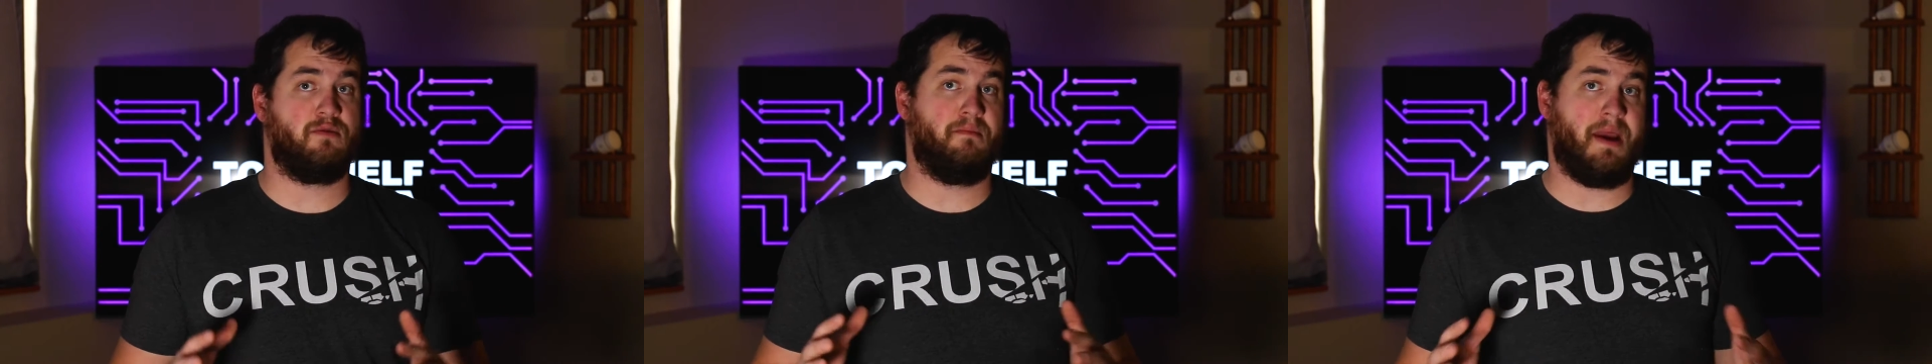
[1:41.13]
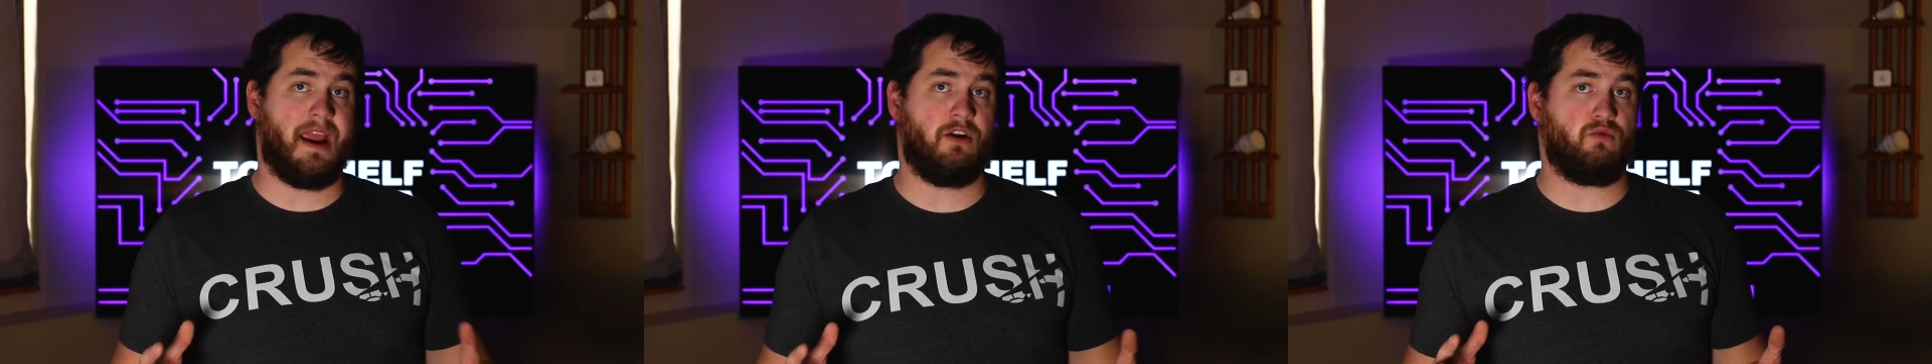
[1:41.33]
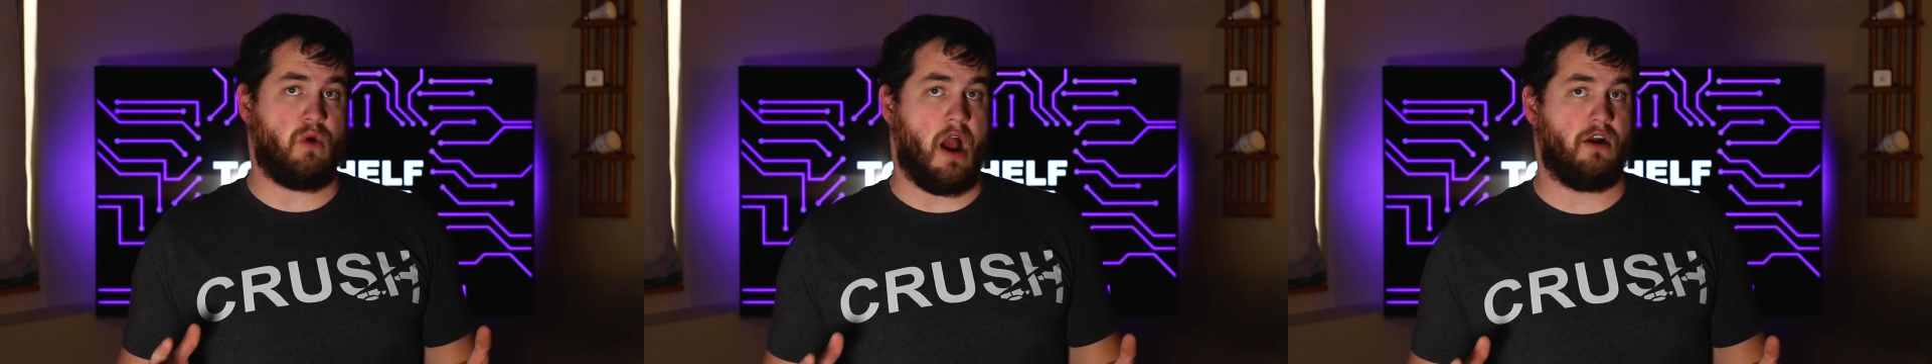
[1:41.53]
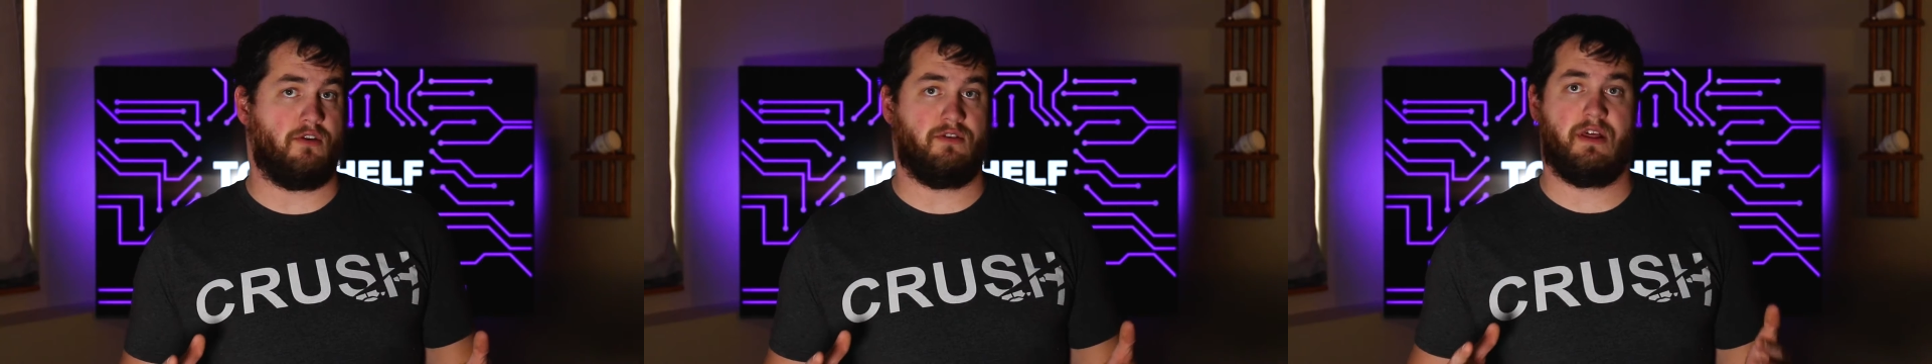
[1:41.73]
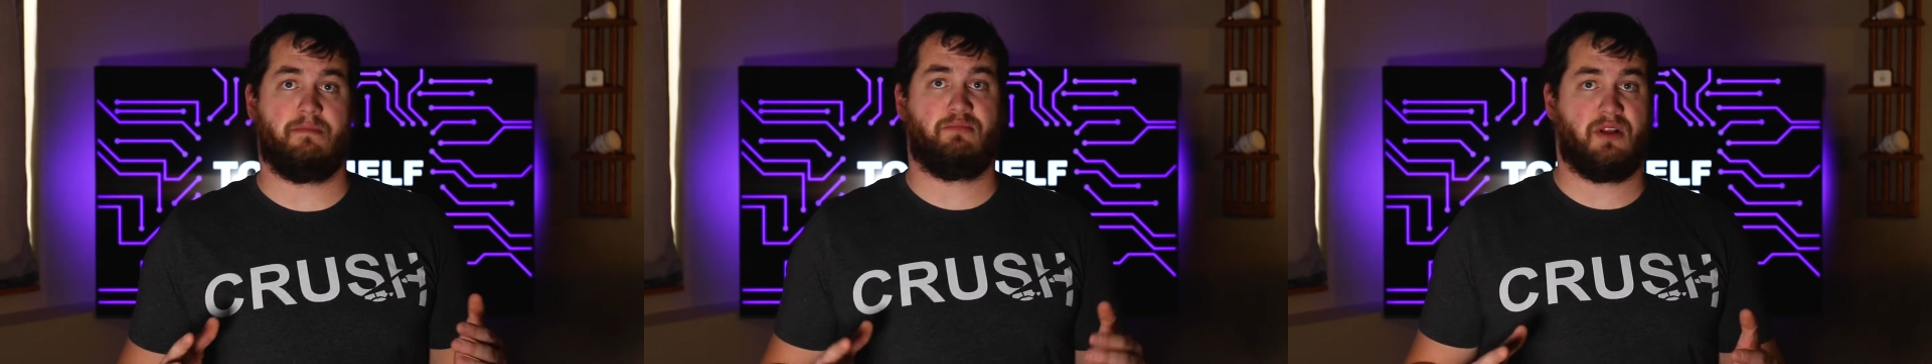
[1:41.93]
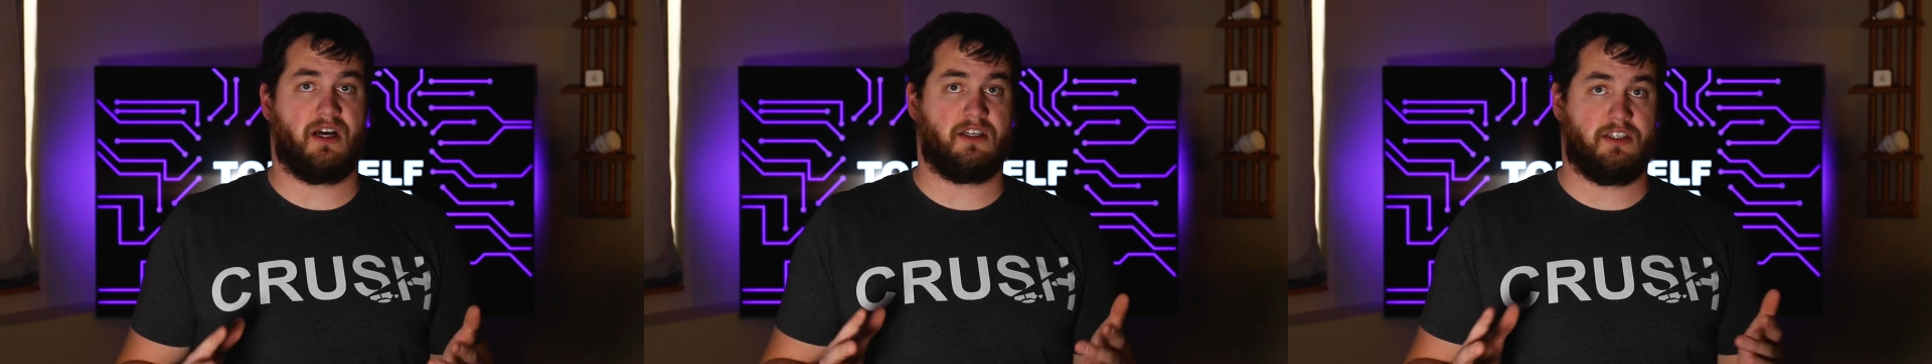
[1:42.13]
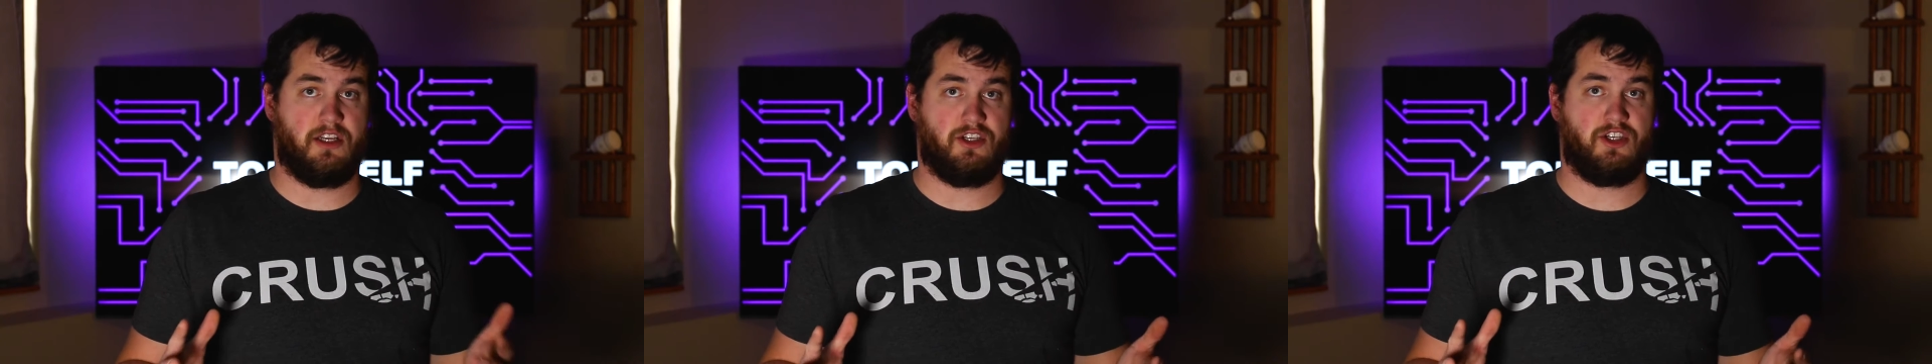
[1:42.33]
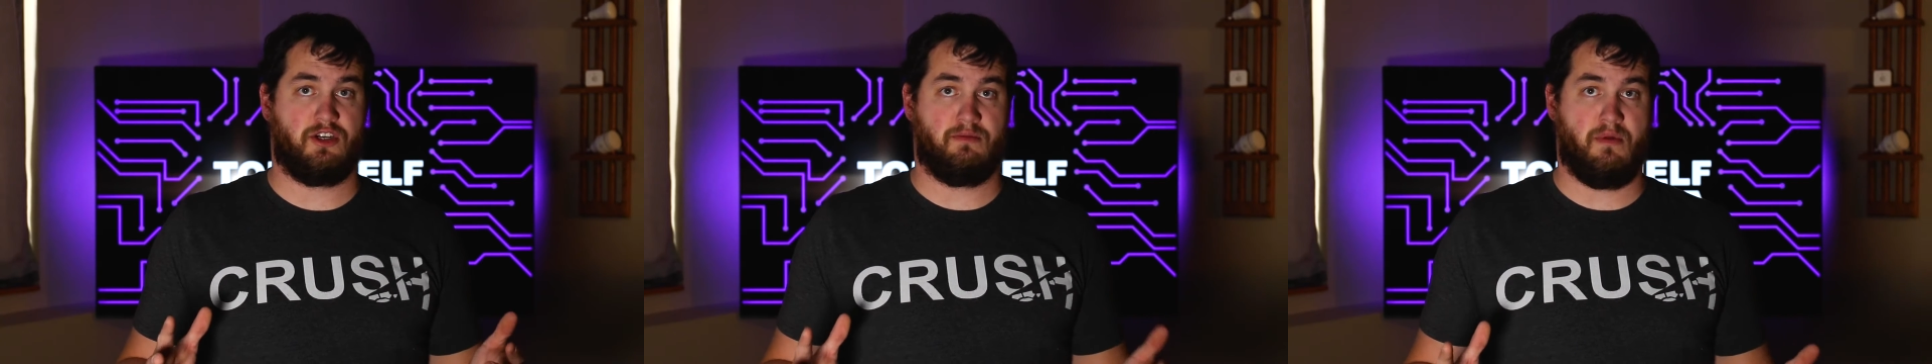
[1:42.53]
main router that plugs
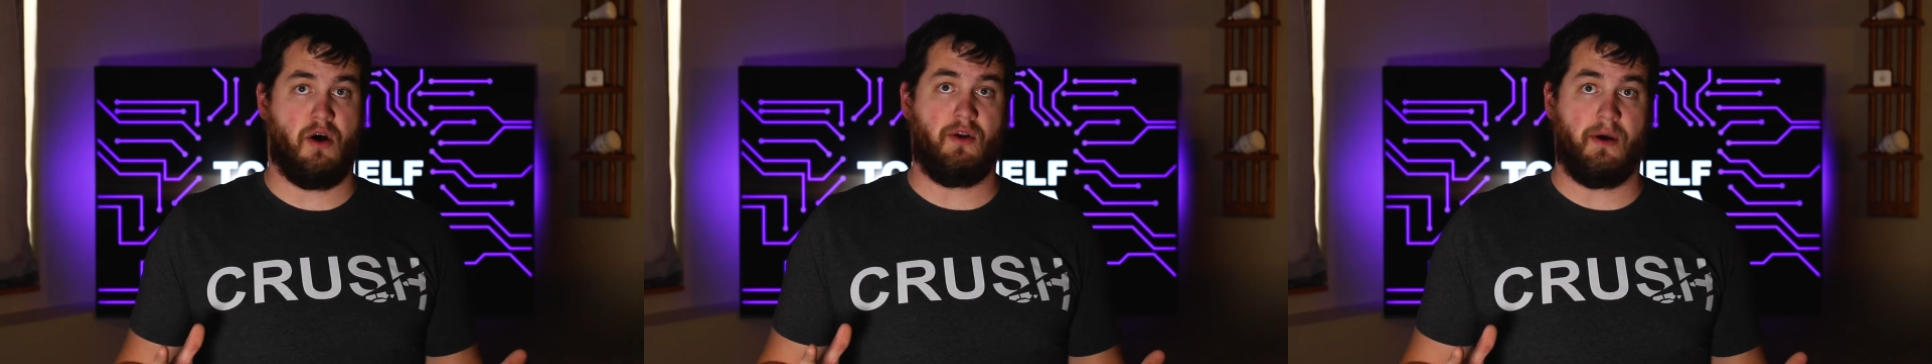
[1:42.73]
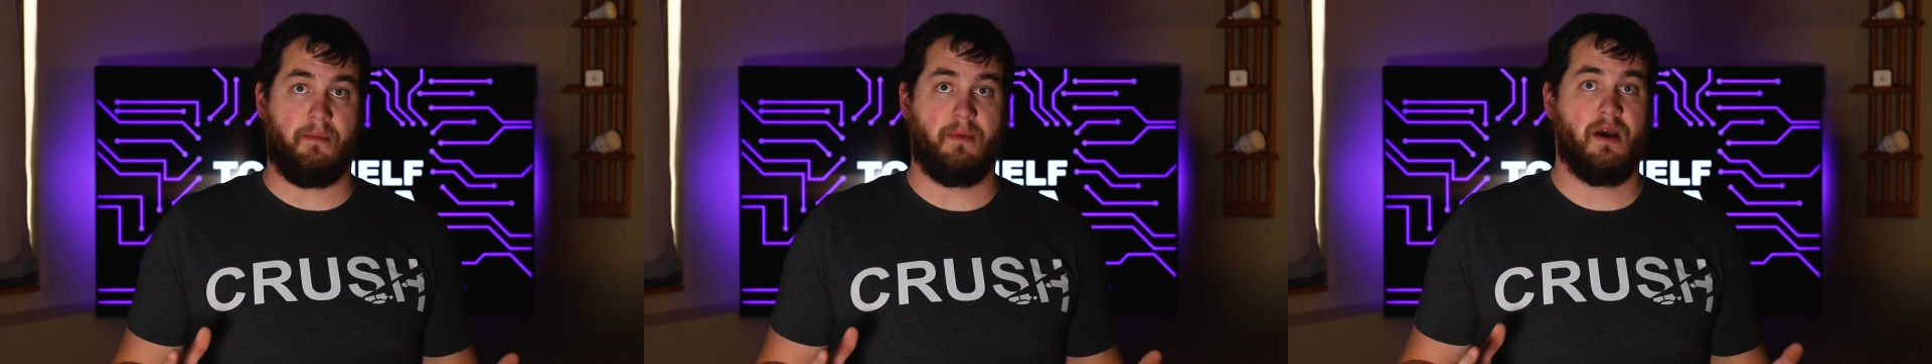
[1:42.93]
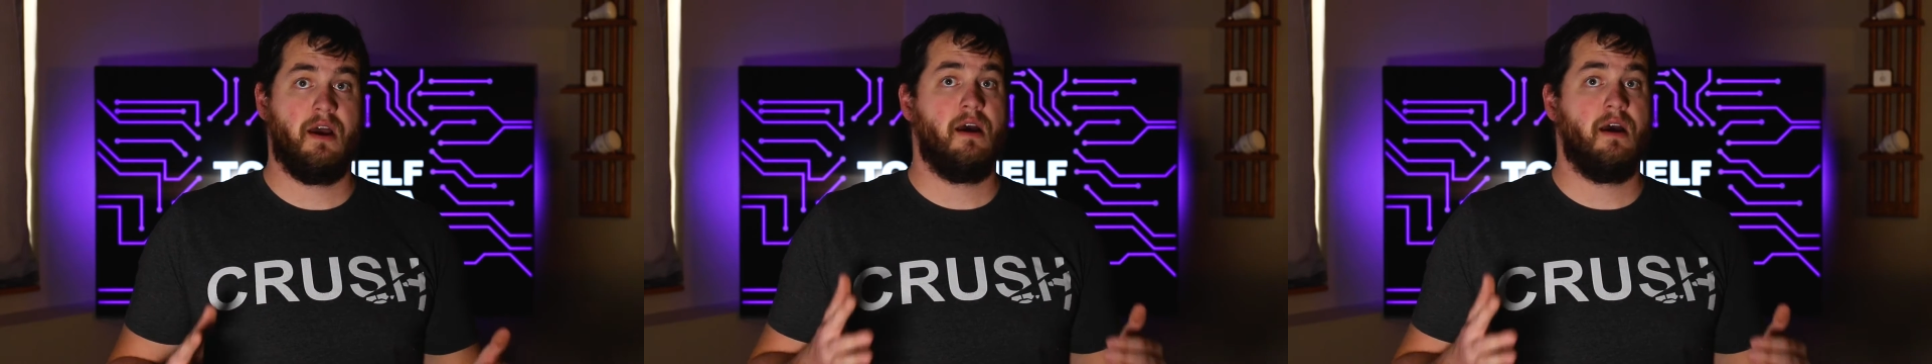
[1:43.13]
into your modem,